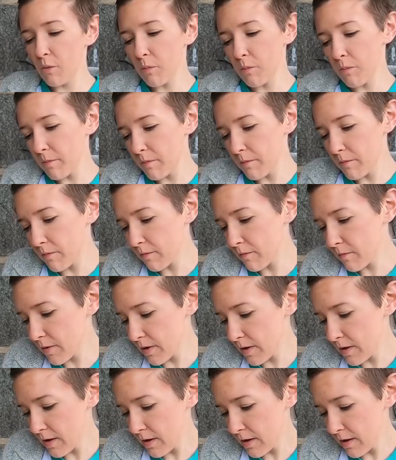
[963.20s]
Oh,
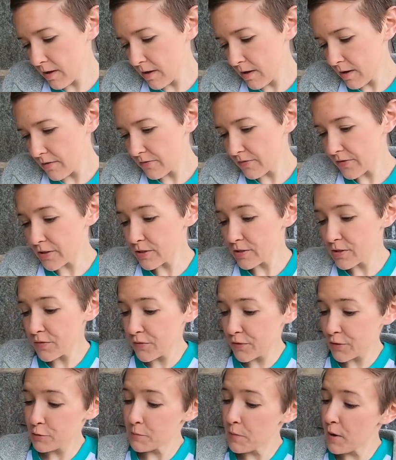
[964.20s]
there's a
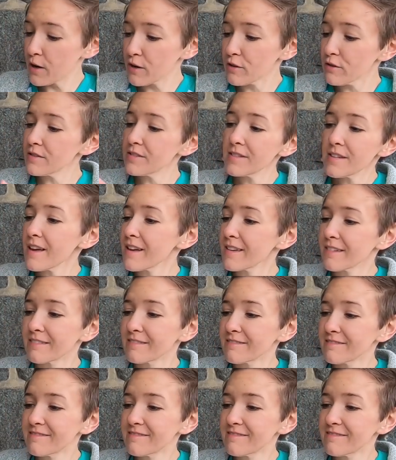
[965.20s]
fishmonger's son.